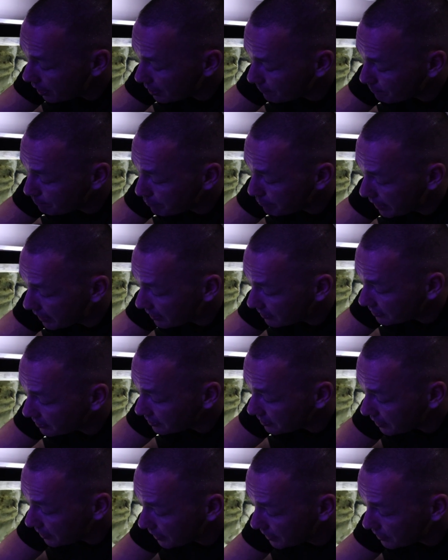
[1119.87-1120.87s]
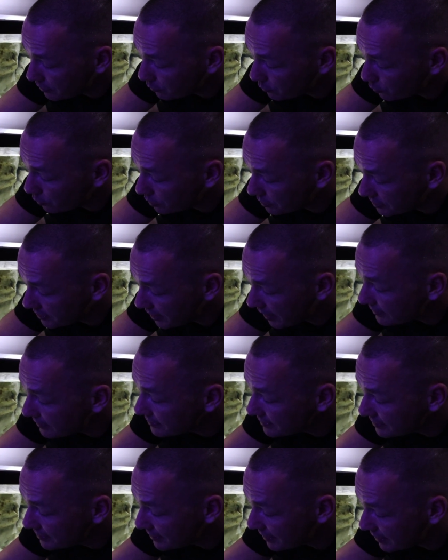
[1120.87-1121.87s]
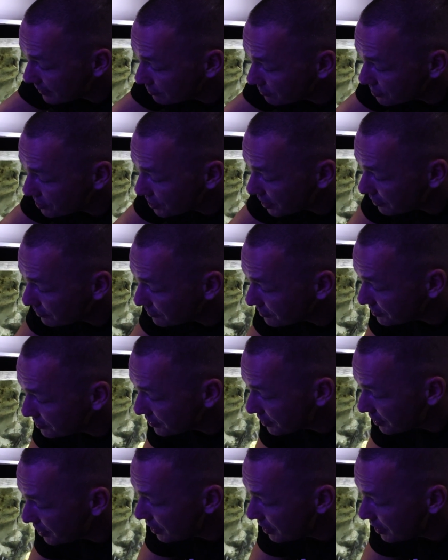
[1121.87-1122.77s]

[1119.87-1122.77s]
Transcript: abandoned and or dead snail shells.